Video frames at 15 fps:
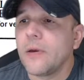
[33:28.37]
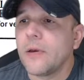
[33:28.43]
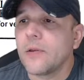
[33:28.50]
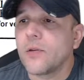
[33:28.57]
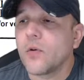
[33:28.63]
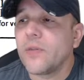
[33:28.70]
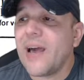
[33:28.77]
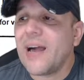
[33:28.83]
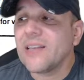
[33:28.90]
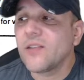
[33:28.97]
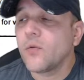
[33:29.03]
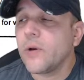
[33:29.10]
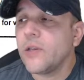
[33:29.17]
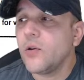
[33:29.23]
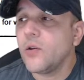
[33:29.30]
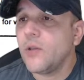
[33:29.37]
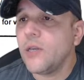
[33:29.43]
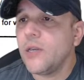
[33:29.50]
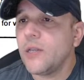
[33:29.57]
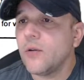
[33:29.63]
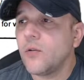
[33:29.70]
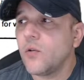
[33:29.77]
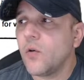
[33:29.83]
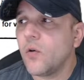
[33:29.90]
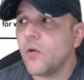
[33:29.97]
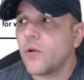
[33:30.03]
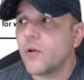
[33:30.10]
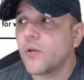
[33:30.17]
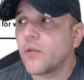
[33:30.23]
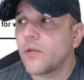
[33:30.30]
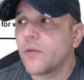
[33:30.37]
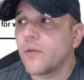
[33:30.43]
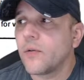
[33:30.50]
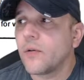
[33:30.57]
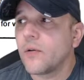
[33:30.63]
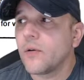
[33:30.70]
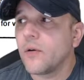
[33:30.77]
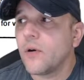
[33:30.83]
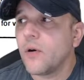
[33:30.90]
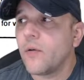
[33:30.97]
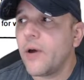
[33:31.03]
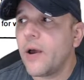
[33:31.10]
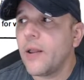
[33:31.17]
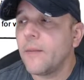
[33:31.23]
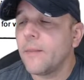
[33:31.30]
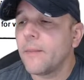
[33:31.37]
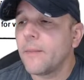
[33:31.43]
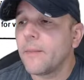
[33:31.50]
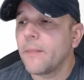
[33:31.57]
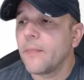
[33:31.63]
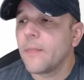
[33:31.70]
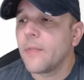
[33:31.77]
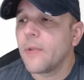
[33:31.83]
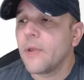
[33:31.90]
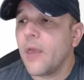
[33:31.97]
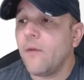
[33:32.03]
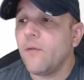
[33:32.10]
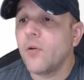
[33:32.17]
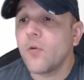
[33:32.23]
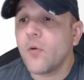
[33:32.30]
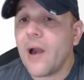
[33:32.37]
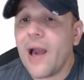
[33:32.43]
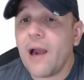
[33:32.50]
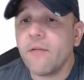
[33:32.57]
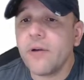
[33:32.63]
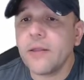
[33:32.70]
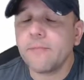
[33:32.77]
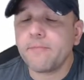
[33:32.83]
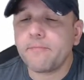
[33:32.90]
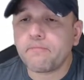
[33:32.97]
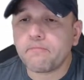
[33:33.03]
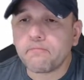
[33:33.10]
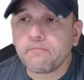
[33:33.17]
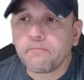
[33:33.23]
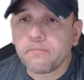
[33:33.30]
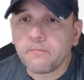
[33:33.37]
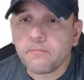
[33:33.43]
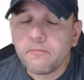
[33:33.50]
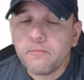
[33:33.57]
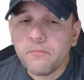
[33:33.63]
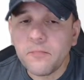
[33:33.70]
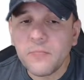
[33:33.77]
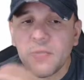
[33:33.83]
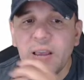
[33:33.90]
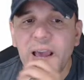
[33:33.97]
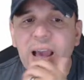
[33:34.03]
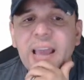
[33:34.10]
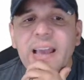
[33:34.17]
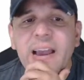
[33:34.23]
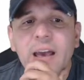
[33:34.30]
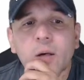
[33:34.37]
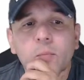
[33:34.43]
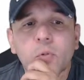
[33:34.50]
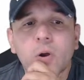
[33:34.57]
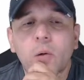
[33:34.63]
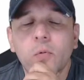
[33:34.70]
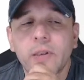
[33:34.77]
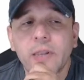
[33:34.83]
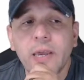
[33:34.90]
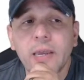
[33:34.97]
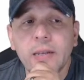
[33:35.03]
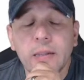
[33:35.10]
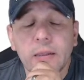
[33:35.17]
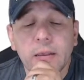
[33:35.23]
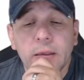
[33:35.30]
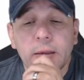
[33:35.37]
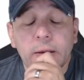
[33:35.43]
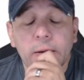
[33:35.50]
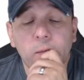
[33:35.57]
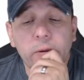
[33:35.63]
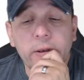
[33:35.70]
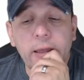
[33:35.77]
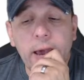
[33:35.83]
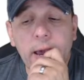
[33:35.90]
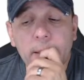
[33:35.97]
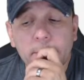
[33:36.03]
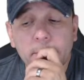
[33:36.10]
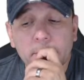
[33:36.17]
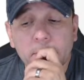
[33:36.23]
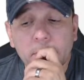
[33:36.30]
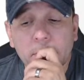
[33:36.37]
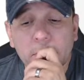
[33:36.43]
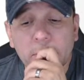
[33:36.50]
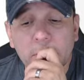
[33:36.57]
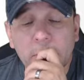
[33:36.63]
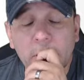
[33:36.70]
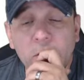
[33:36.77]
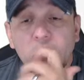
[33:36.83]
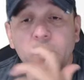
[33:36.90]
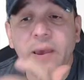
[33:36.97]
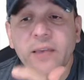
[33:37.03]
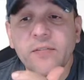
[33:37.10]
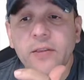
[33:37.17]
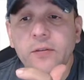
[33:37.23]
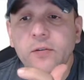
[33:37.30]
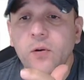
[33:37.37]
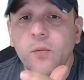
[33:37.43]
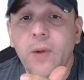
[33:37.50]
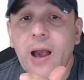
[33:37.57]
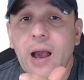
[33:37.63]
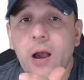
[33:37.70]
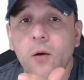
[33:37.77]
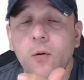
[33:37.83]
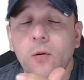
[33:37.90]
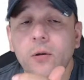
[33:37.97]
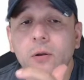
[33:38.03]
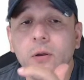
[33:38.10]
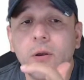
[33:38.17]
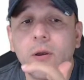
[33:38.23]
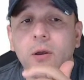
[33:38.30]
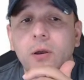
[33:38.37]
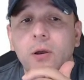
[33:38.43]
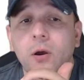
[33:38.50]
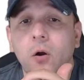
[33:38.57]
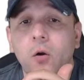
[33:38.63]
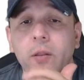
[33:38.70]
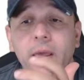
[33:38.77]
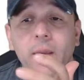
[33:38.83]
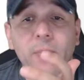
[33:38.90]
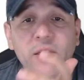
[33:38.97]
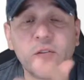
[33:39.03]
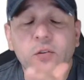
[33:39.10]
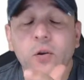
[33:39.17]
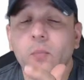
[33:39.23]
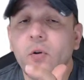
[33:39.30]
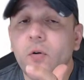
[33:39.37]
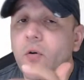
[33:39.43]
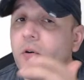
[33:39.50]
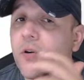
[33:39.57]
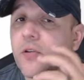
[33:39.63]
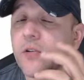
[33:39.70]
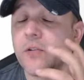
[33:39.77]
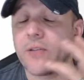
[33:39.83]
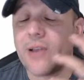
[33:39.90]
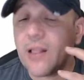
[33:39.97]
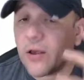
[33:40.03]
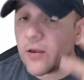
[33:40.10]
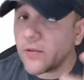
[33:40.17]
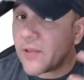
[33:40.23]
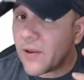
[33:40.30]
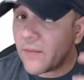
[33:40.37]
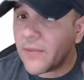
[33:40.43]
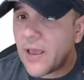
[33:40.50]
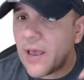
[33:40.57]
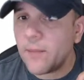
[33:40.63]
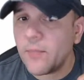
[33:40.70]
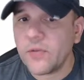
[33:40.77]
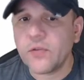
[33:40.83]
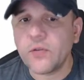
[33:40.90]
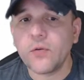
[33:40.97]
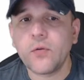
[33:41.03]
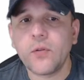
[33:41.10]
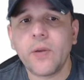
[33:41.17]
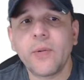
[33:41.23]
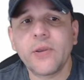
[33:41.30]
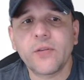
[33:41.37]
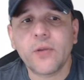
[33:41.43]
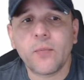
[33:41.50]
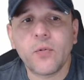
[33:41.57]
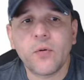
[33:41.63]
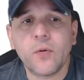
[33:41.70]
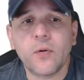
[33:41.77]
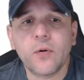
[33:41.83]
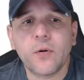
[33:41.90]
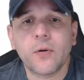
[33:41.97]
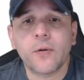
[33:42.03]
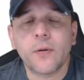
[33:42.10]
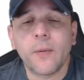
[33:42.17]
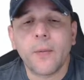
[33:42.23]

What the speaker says: So that's what you need on your orders. All right? If you don't have it, I can help you out with that. If you messed it somehow, or they messed up your orders, because a lot of times that happens too, they messed up your order.